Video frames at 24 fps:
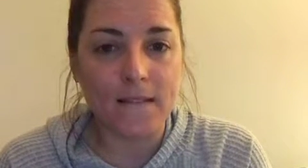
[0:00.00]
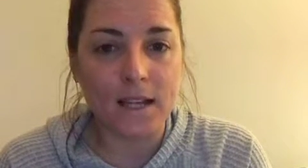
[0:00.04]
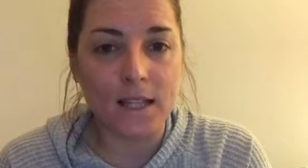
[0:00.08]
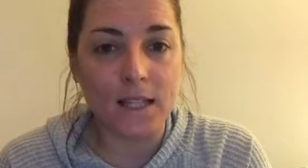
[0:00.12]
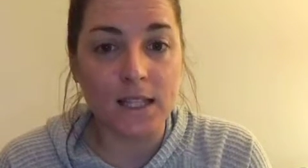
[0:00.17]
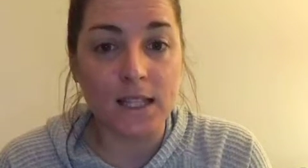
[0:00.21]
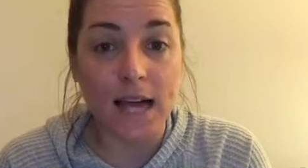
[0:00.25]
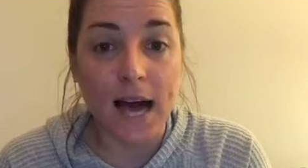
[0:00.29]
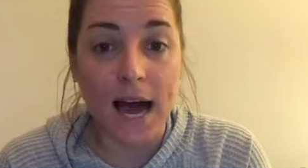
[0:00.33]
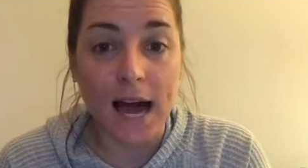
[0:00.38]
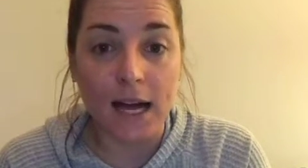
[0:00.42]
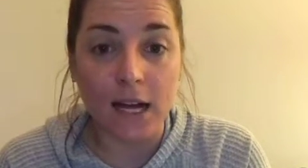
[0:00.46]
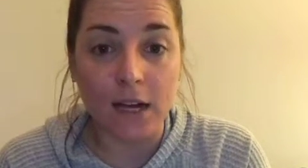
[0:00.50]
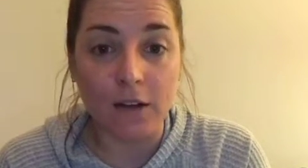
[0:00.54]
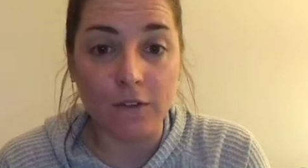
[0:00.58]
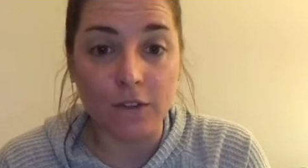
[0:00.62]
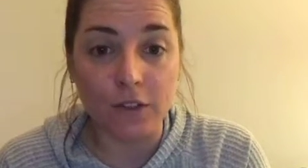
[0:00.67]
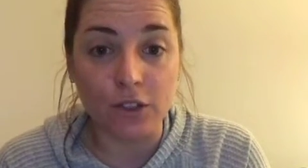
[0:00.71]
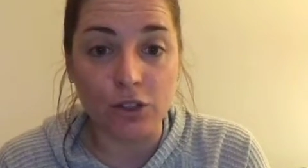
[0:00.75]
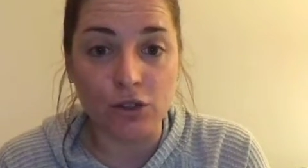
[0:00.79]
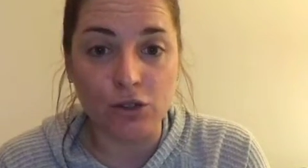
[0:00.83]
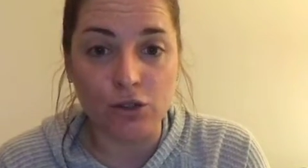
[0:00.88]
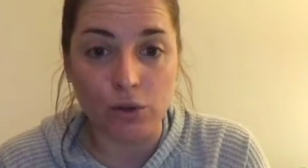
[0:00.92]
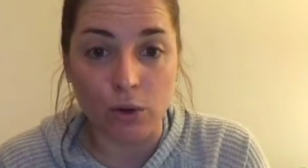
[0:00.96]
lack of
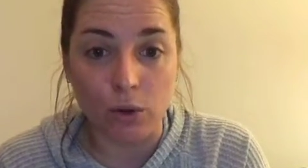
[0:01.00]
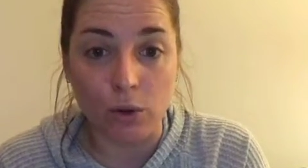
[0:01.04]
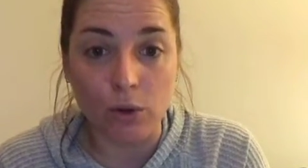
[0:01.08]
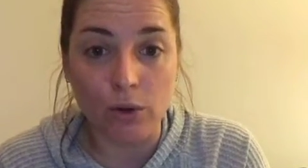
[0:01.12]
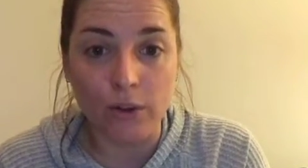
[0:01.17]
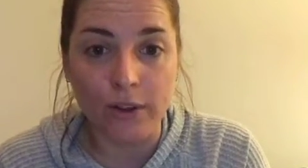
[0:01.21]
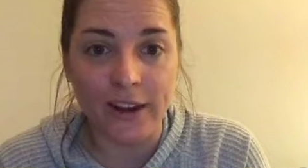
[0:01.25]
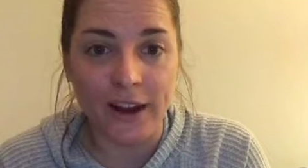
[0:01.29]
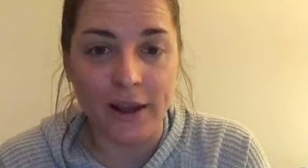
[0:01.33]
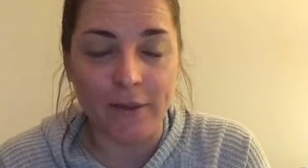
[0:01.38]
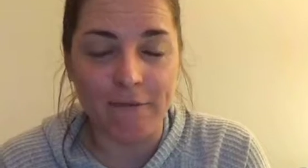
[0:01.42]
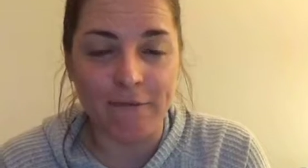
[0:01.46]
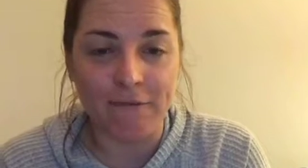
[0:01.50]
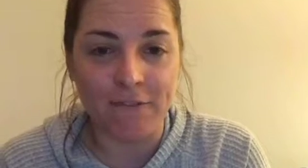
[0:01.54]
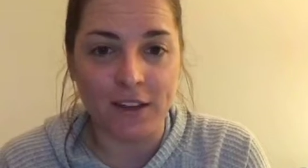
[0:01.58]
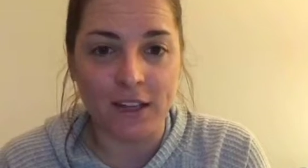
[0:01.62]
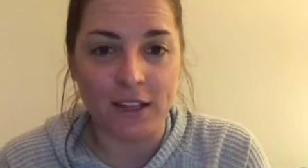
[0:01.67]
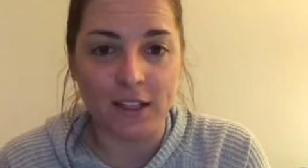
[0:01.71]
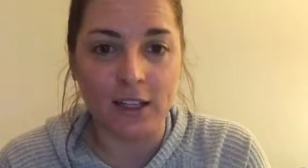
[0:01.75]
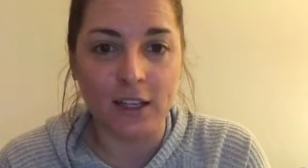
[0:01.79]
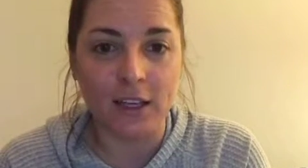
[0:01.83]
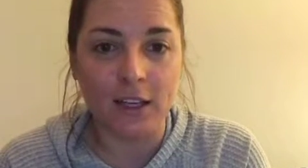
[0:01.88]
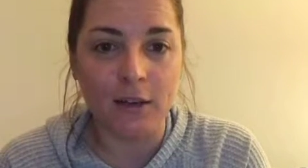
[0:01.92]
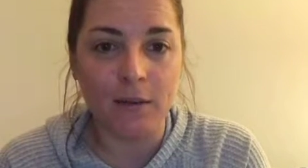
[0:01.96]
control that I'm
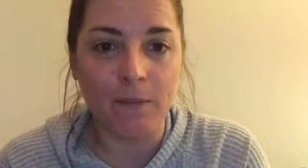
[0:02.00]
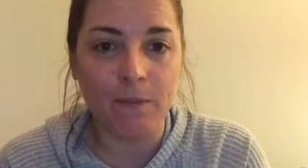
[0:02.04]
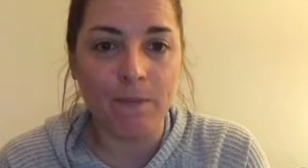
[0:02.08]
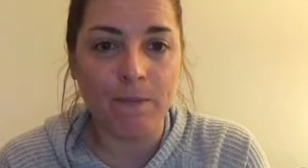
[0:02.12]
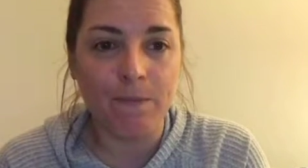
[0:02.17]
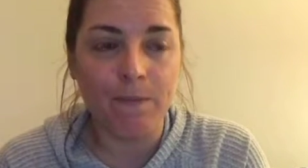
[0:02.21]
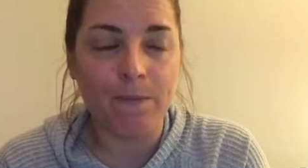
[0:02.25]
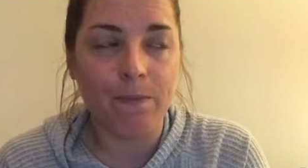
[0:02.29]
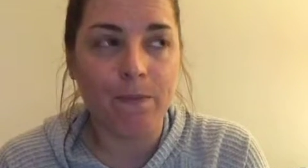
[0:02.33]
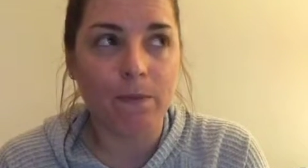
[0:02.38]
feeling,